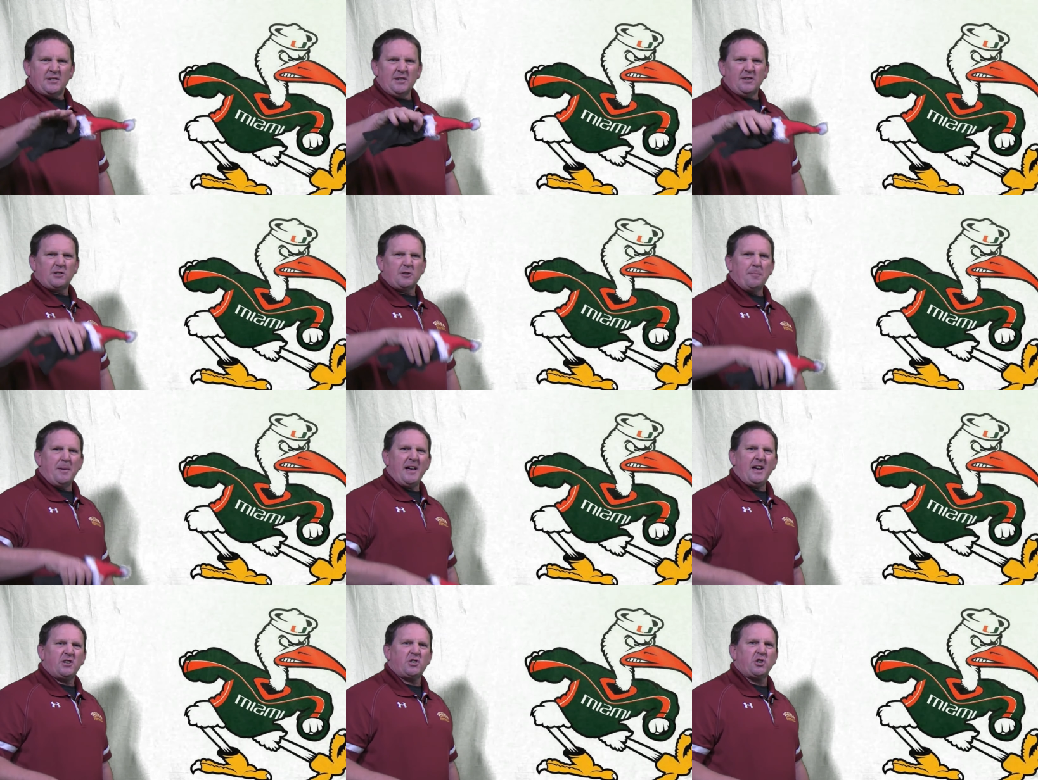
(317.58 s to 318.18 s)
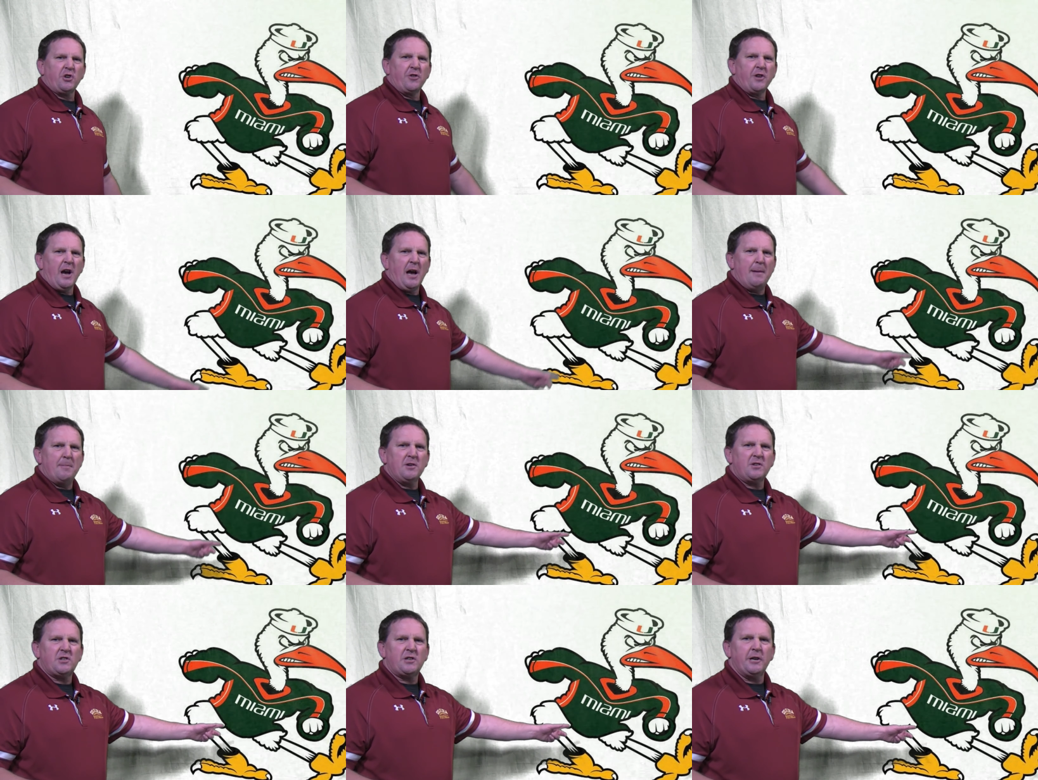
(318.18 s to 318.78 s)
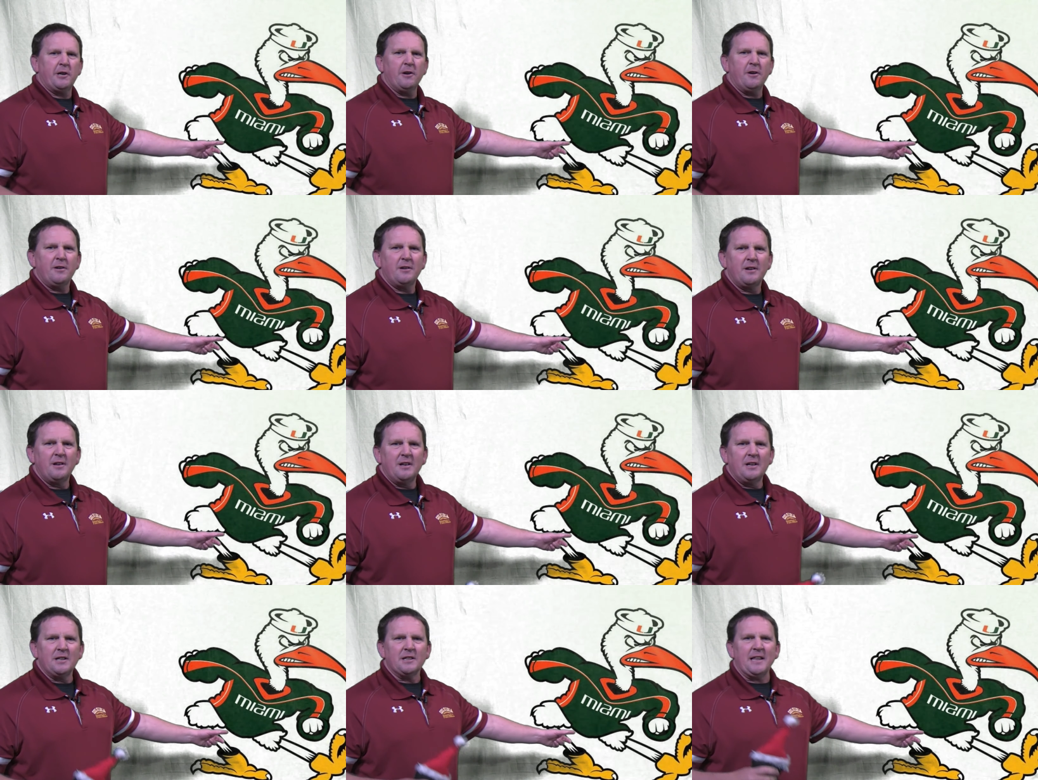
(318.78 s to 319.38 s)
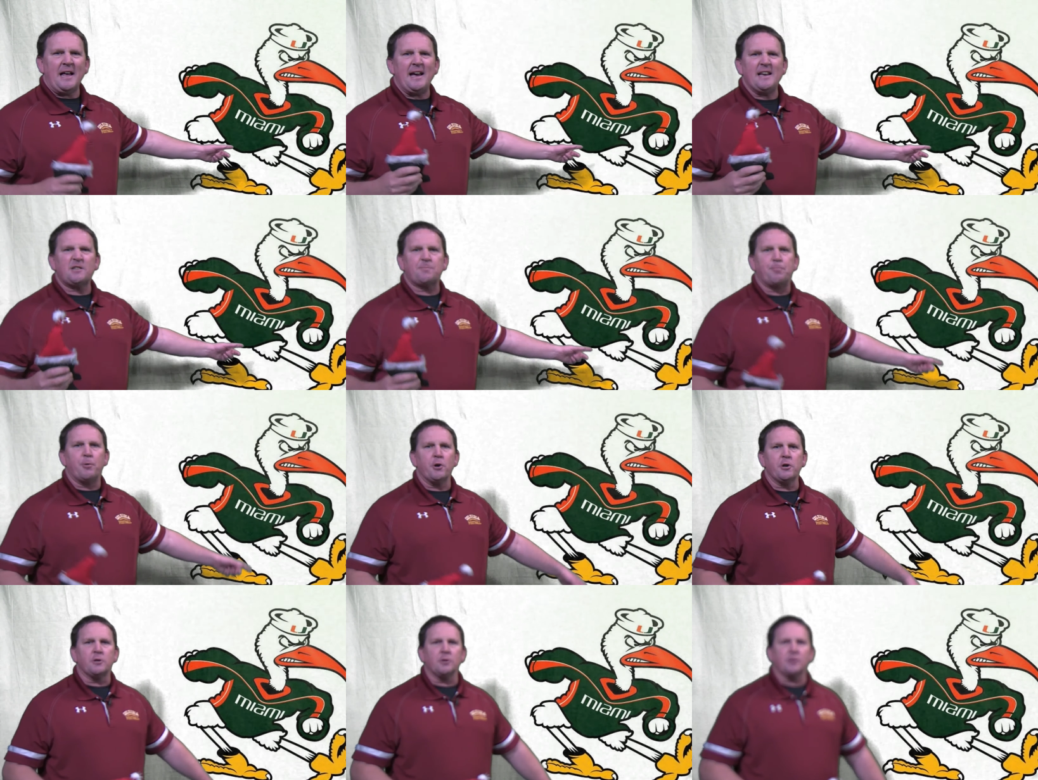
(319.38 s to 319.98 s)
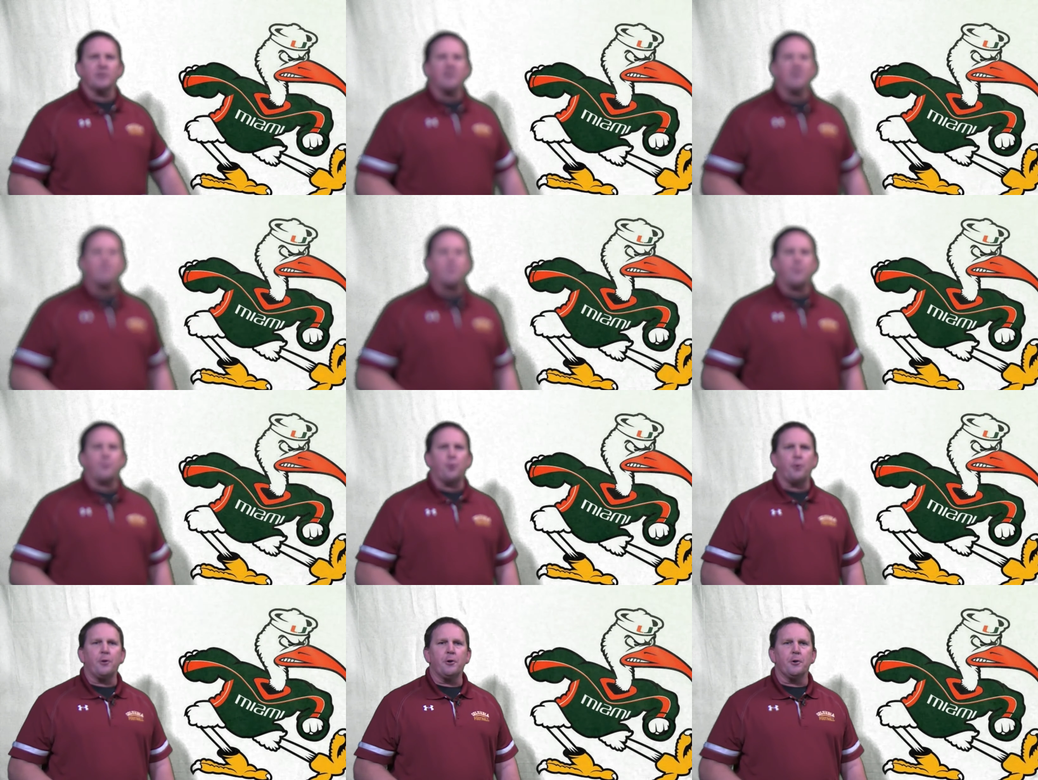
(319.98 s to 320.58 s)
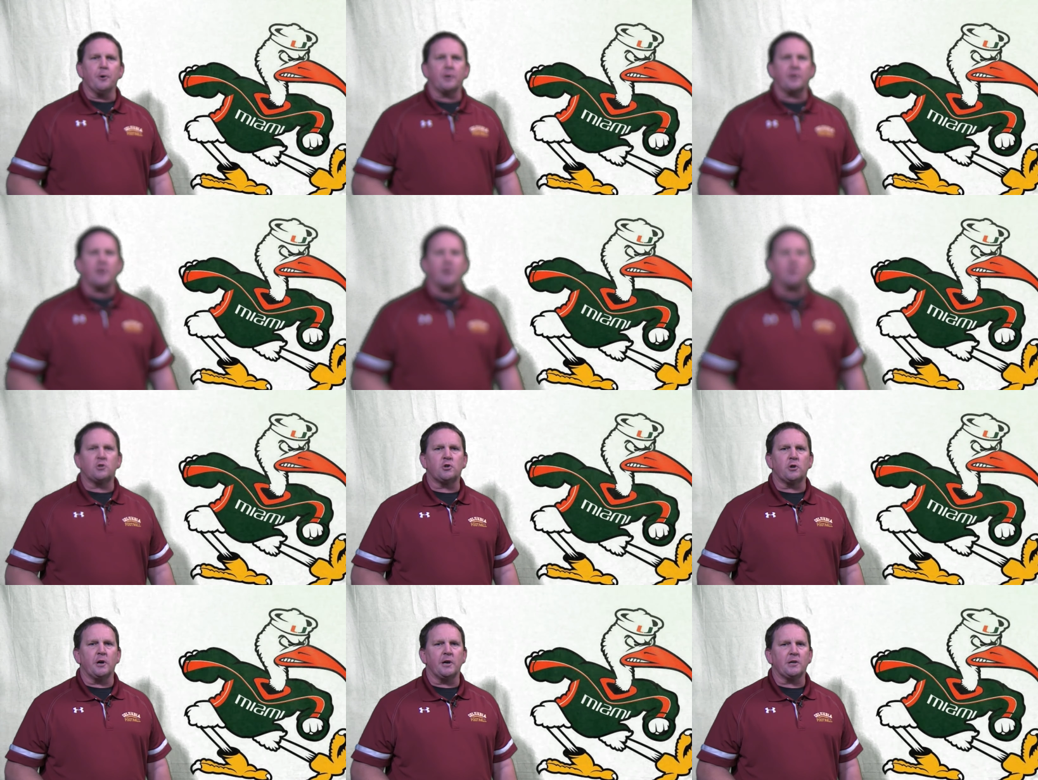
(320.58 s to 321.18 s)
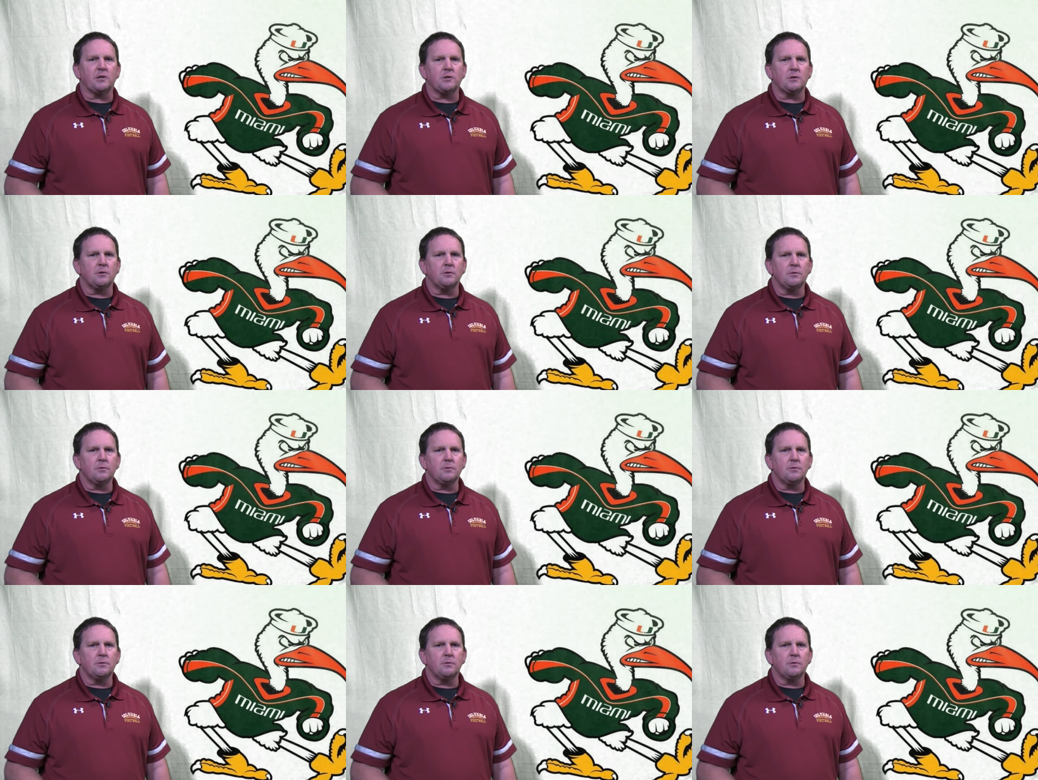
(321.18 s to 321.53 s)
Sebastian the Ibis here? Last bird to leave before the hurricane strikes.